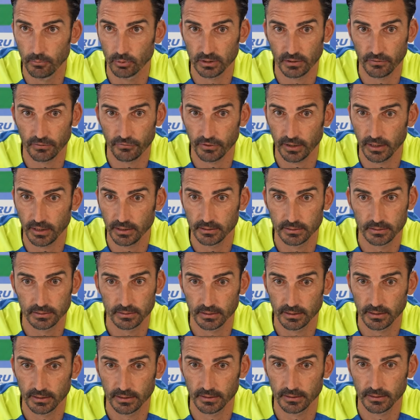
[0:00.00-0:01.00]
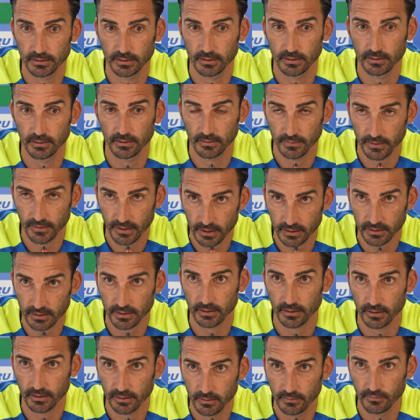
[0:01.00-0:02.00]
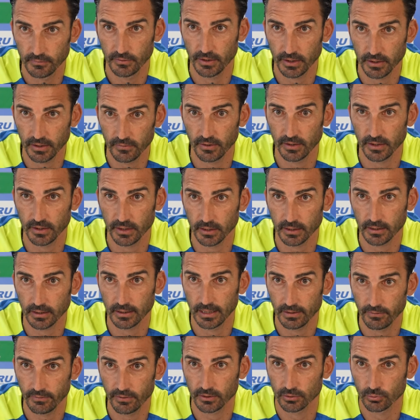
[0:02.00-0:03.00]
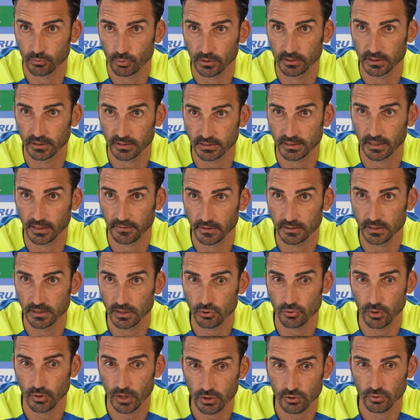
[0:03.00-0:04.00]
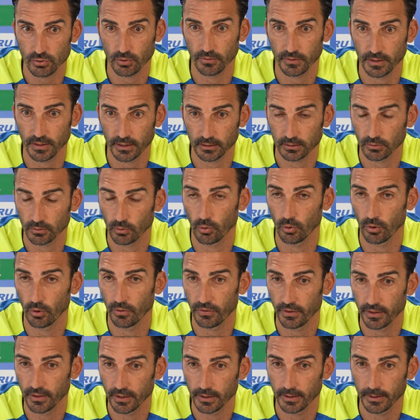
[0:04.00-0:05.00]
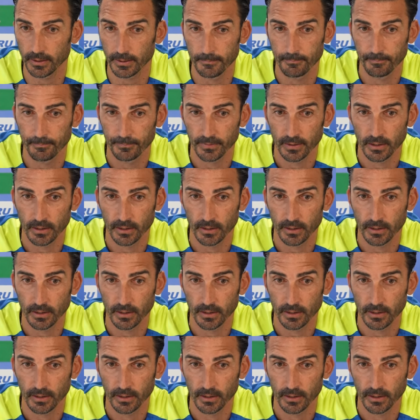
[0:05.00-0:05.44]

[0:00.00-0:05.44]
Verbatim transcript: not afraid, and uh, they are very, very clever to understand the situation that all the